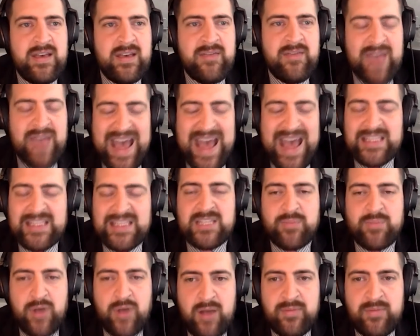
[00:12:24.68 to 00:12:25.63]
had this
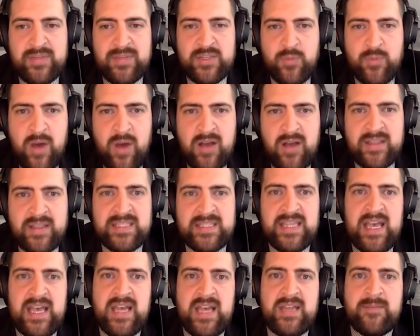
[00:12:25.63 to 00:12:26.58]
problem as well, is
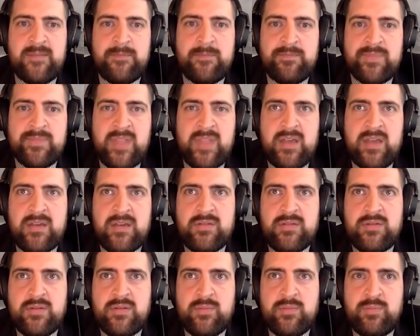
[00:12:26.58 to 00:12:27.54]
that
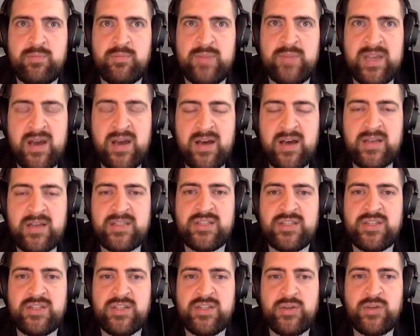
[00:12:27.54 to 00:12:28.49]

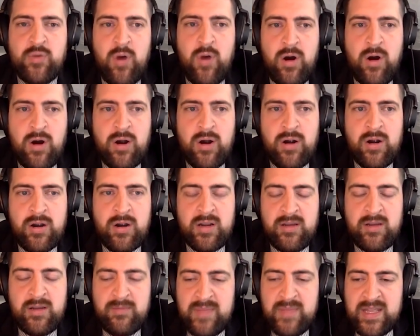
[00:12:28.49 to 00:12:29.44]
because you are
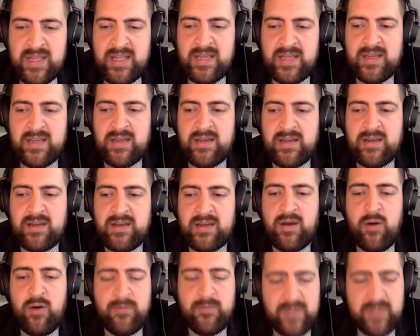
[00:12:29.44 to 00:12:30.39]
committing,
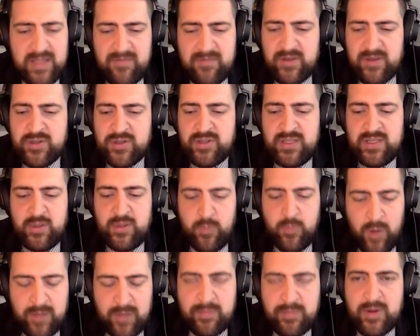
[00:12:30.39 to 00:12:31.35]
hopefully eventually, to
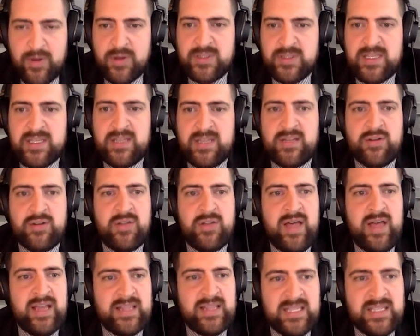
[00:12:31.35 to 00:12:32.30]
one person and you're
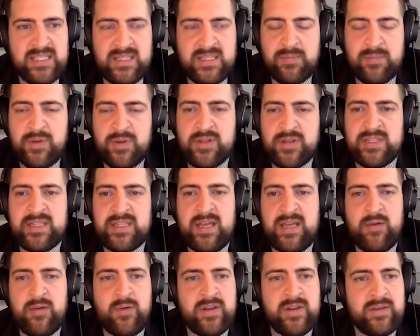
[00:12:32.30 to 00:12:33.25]
like, this is the person
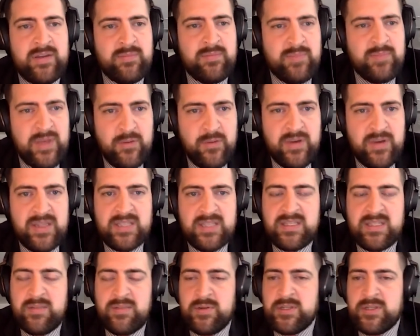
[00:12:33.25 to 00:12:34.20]
I want to be with. This
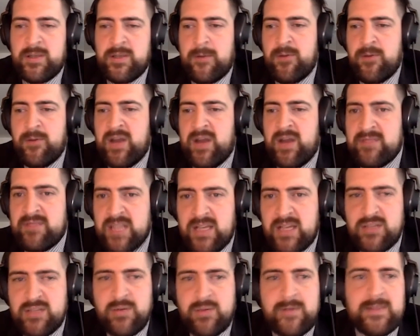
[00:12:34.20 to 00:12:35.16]
is the person I want to have
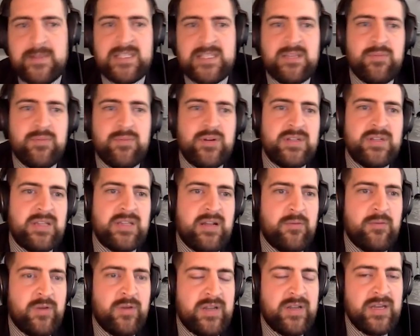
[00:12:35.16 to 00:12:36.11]
sex with. This is the person
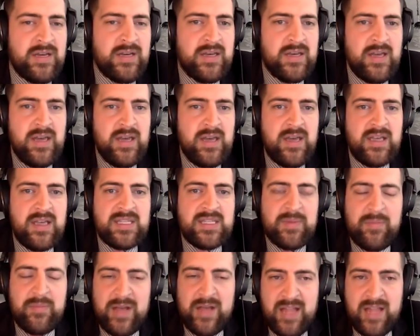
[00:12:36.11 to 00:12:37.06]
I want to
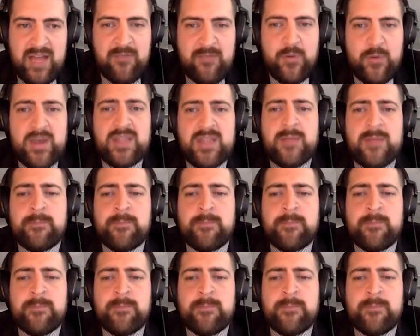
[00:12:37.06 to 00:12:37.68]
spend my life with.